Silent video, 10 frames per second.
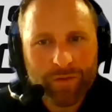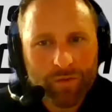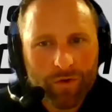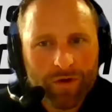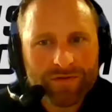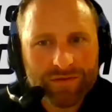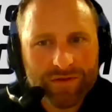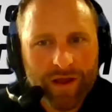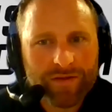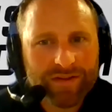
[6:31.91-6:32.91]
Lawrence,
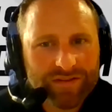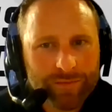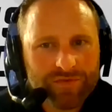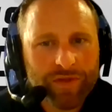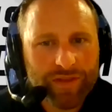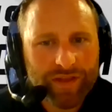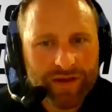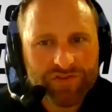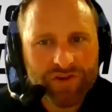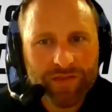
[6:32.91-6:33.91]
and I did some strength and
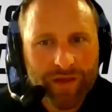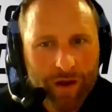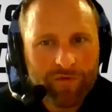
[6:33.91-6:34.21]
conditioning there